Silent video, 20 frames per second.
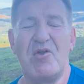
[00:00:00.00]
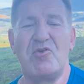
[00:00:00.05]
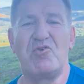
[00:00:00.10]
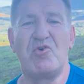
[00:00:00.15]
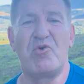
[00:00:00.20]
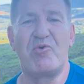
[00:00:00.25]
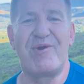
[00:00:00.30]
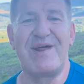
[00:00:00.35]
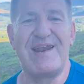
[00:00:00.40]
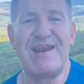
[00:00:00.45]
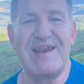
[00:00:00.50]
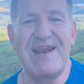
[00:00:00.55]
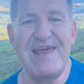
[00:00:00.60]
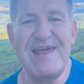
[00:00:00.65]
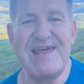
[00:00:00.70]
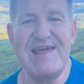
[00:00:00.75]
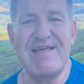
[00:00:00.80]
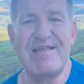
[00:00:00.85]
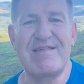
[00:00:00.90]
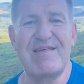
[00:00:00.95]
to
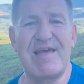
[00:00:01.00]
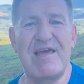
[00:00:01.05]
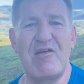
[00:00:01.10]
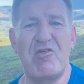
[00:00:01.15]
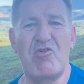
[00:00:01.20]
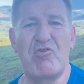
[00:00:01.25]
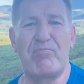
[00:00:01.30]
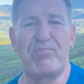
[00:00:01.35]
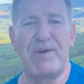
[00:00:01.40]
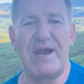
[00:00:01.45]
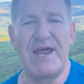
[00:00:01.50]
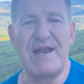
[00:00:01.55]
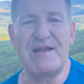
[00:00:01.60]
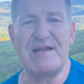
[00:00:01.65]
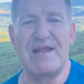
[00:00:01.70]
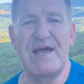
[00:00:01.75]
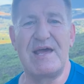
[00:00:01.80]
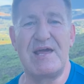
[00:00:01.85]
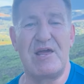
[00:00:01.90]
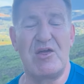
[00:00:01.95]
release His
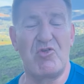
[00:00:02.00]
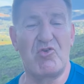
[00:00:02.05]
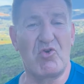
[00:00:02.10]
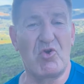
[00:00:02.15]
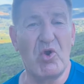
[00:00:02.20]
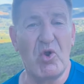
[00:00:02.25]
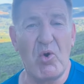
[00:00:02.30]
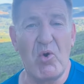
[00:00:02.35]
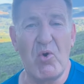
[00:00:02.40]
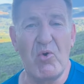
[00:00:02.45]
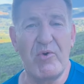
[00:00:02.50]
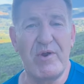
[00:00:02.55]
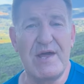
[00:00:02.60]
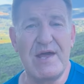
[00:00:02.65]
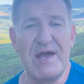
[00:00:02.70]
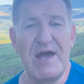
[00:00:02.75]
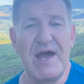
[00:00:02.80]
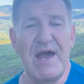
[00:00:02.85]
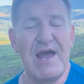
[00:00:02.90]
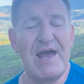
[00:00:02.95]
splendor, His glory,